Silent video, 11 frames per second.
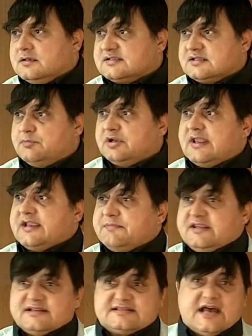someone like
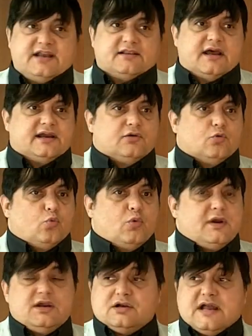me that's online,
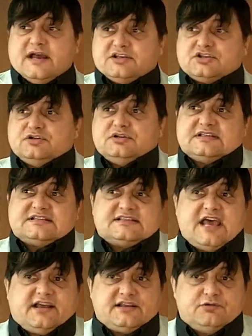we are not sure
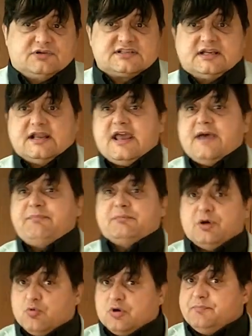exactly what's going to happen,
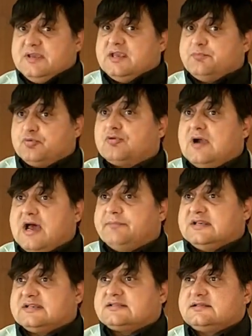but we're being
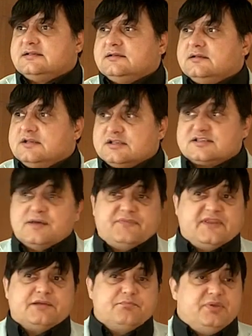promised
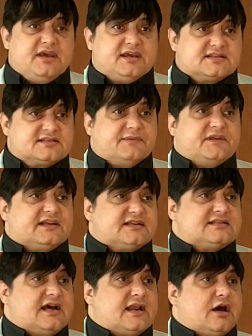something big and something
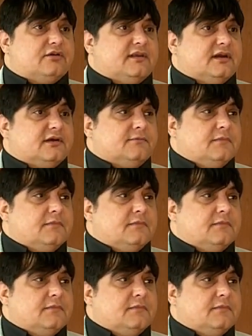that's not out there.